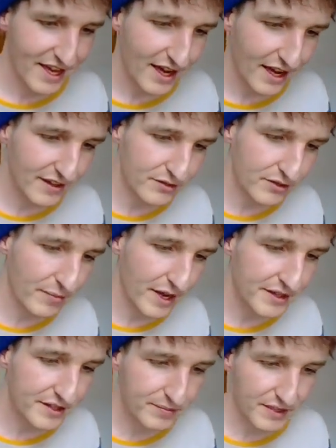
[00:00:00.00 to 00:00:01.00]
it
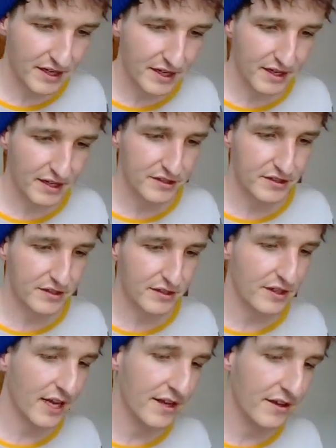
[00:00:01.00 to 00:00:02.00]
reminds me that I
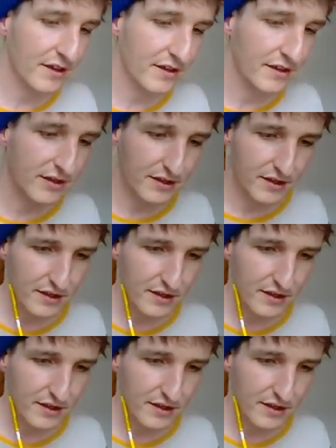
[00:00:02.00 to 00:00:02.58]
had a